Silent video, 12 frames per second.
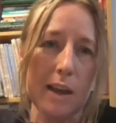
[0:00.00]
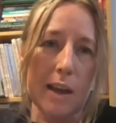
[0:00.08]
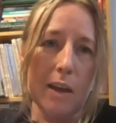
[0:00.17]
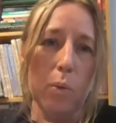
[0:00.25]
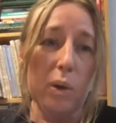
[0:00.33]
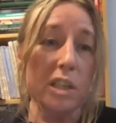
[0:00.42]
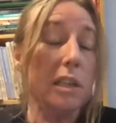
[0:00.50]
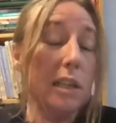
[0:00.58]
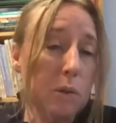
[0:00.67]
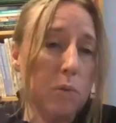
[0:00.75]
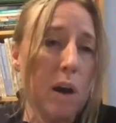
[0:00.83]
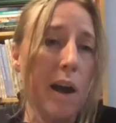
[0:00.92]
which
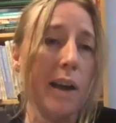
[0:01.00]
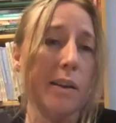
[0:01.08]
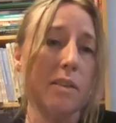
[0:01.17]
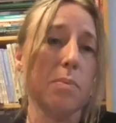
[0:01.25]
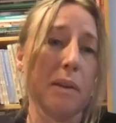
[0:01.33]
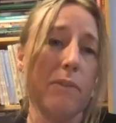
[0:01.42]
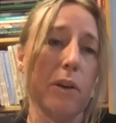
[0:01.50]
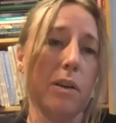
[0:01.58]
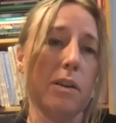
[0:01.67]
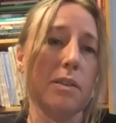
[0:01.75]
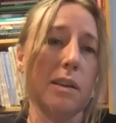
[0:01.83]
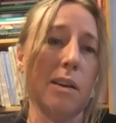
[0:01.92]
Lyndall Ryan has been
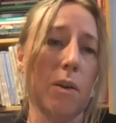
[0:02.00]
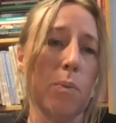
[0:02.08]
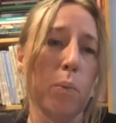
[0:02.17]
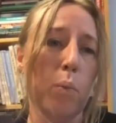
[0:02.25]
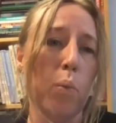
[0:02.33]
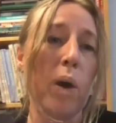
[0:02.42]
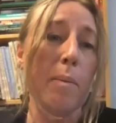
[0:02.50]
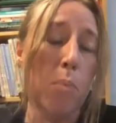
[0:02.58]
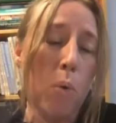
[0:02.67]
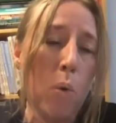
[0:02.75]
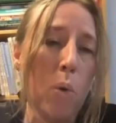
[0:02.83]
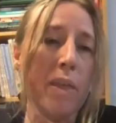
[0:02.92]
focusing on, where
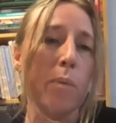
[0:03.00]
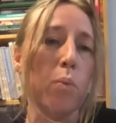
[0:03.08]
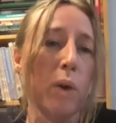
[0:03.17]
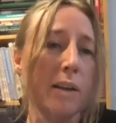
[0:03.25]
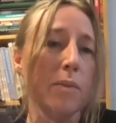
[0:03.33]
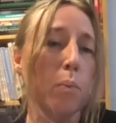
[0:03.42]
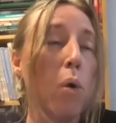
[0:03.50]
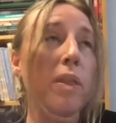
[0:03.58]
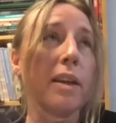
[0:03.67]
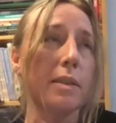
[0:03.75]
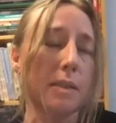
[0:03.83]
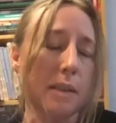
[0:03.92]
more
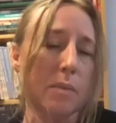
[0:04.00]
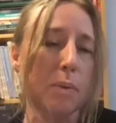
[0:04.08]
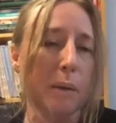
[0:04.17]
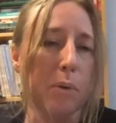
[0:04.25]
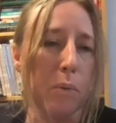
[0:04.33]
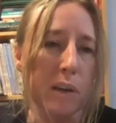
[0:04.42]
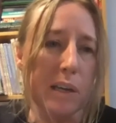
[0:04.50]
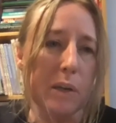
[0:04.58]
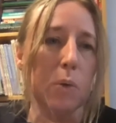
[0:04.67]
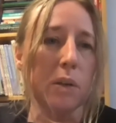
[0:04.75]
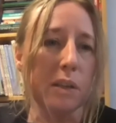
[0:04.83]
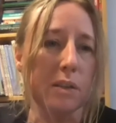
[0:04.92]
than 6 people were
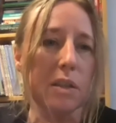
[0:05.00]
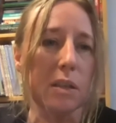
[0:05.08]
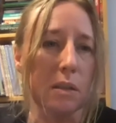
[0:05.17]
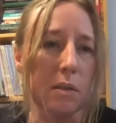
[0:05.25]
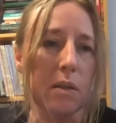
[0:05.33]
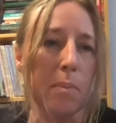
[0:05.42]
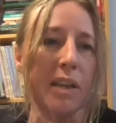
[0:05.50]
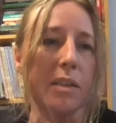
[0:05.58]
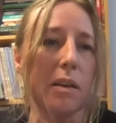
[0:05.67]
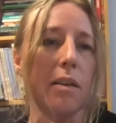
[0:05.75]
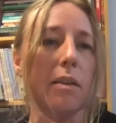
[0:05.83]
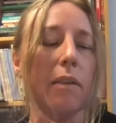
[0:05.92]
killed, is the
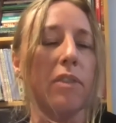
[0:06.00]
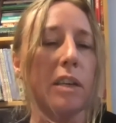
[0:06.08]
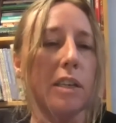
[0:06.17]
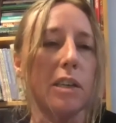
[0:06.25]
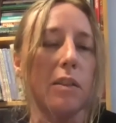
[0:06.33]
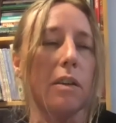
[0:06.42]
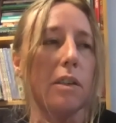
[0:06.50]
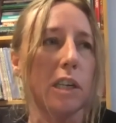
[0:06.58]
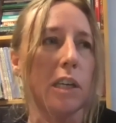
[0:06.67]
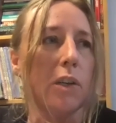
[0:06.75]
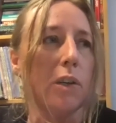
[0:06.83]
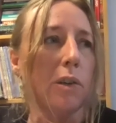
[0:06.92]
baseline definition that she
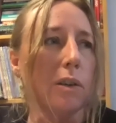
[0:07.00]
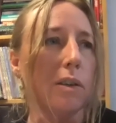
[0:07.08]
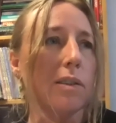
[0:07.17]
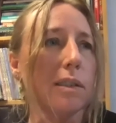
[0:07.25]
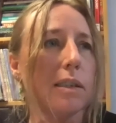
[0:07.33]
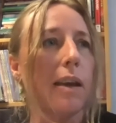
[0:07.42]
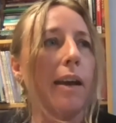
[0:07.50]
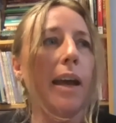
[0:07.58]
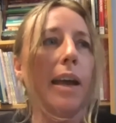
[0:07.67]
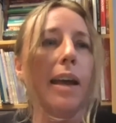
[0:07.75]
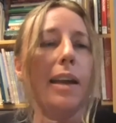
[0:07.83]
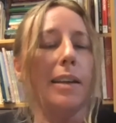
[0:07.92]
used,
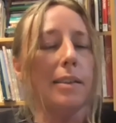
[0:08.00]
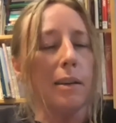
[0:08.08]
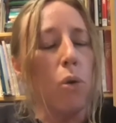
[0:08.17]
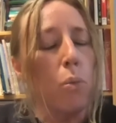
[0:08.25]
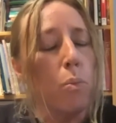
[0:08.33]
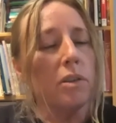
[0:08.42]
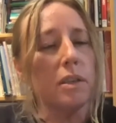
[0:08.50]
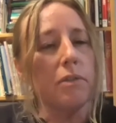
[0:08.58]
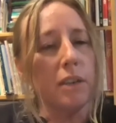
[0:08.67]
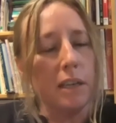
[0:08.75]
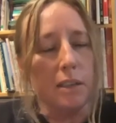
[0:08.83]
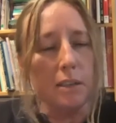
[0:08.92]
is in almost
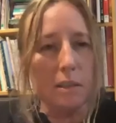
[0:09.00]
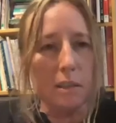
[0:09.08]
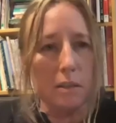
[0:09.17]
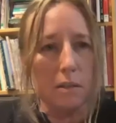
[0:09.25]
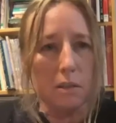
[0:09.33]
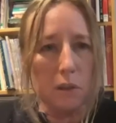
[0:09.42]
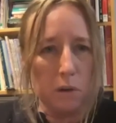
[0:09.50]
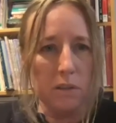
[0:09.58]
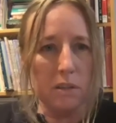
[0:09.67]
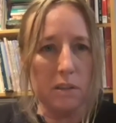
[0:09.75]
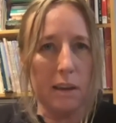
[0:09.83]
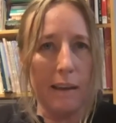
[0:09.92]
every instance,
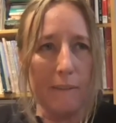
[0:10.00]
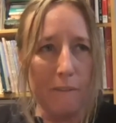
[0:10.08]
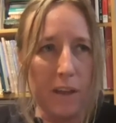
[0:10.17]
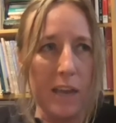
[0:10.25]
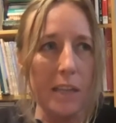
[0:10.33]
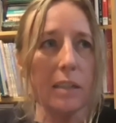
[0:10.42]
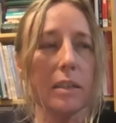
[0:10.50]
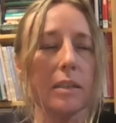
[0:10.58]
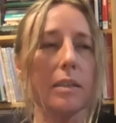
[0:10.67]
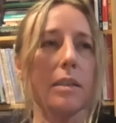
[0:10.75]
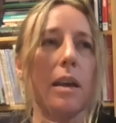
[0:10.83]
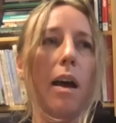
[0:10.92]
those
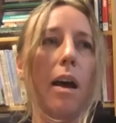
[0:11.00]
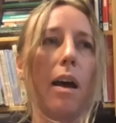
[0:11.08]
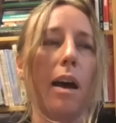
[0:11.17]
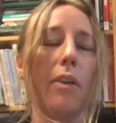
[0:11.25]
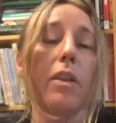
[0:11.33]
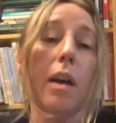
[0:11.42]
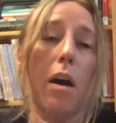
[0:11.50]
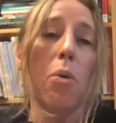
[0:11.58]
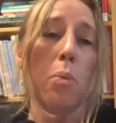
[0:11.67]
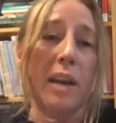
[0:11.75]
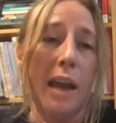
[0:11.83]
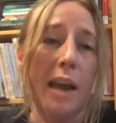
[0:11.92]
events are the
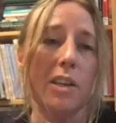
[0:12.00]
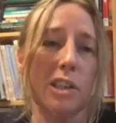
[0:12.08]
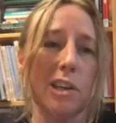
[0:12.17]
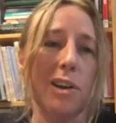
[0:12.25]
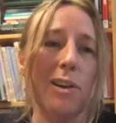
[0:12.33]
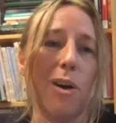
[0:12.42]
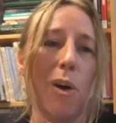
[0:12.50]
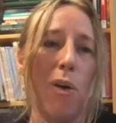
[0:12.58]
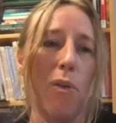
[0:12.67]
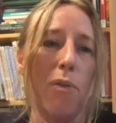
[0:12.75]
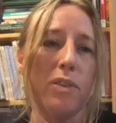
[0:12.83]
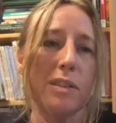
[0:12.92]
culmination
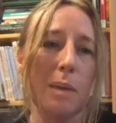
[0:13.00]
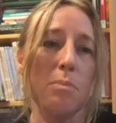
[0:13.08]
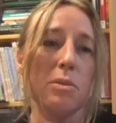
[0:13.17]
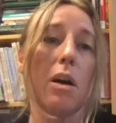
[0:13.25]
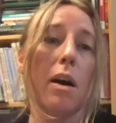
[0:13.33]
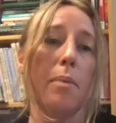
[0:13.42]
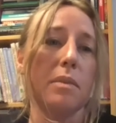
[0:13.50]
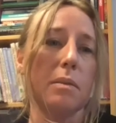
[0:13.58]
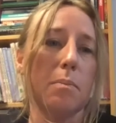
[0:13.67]
of sometimes